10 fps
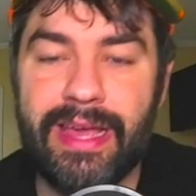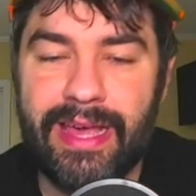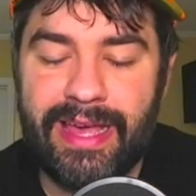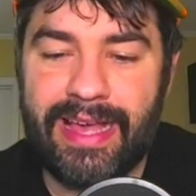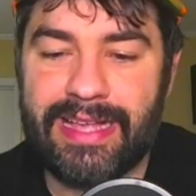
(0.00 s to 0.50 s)

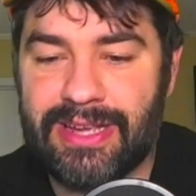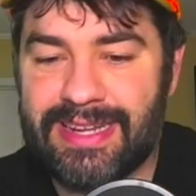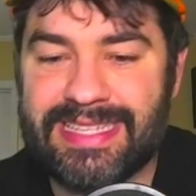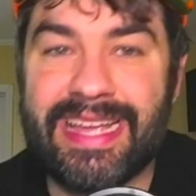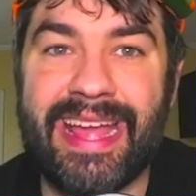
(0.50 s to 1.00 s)
it's going to
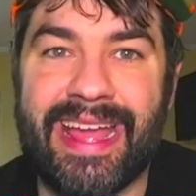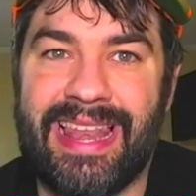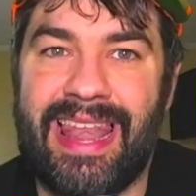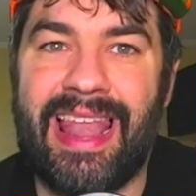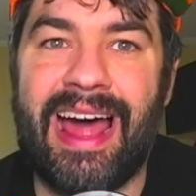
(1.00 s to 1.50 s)
take a
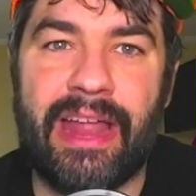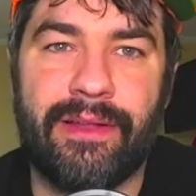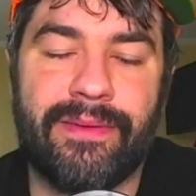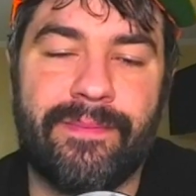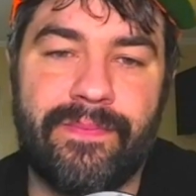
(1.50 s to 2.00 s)
lot
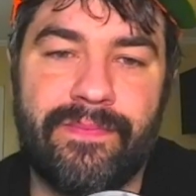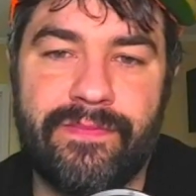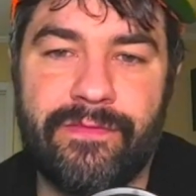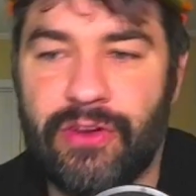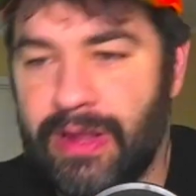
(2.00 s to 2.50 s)

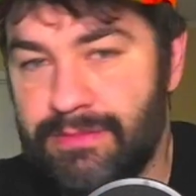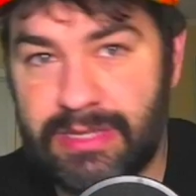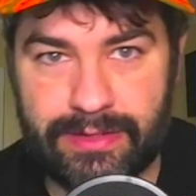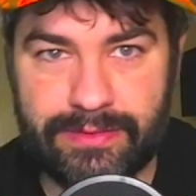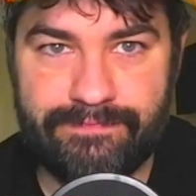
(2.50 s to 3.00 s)
for him
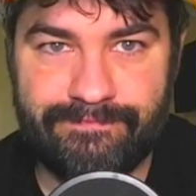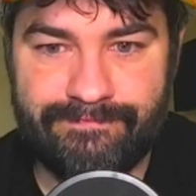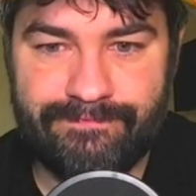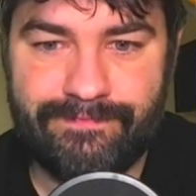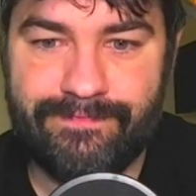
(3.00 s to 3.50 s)
to
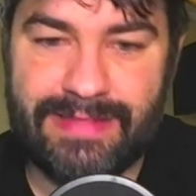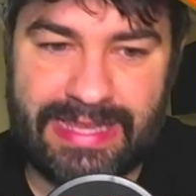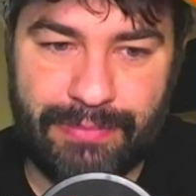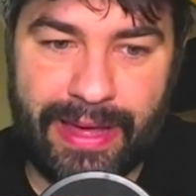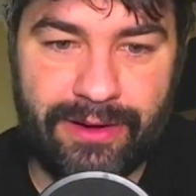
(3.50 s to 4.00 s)

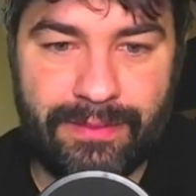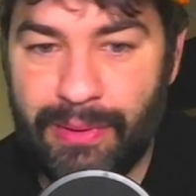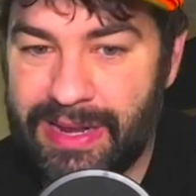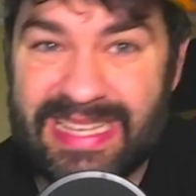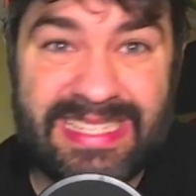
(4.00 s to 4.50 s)
get better.
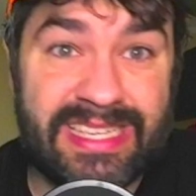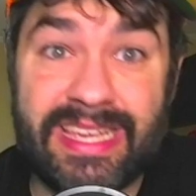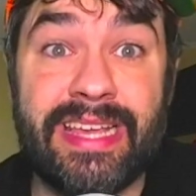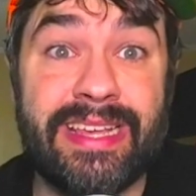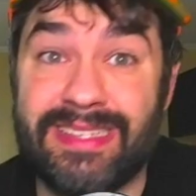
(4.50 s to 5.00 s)
But he's
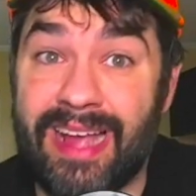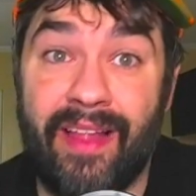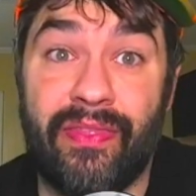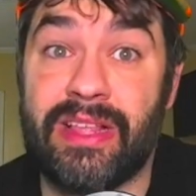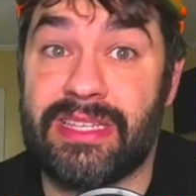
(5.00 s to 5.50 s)

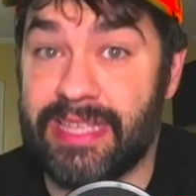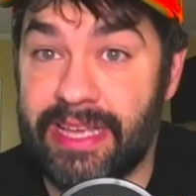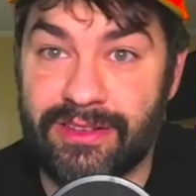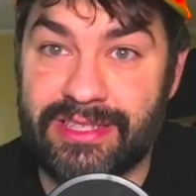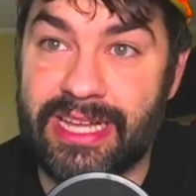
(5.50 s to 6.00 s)
got the
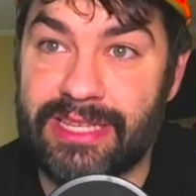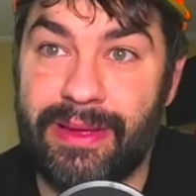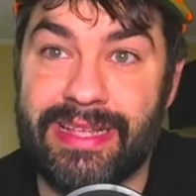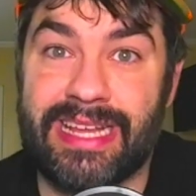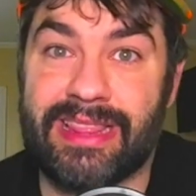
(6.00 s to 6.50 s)
skill sets, man.
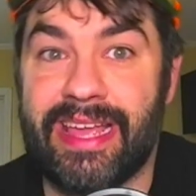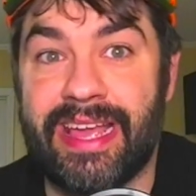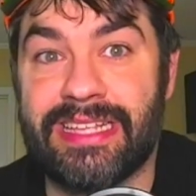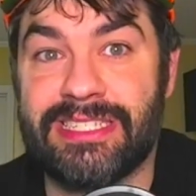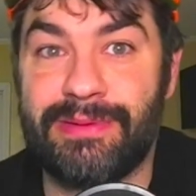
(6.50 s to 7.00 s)
He's got the
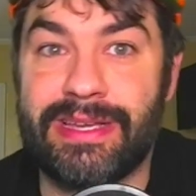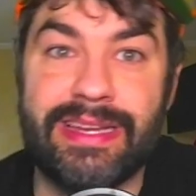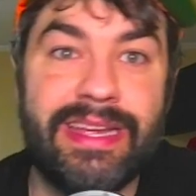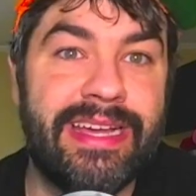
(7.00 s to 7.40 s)
hand speed.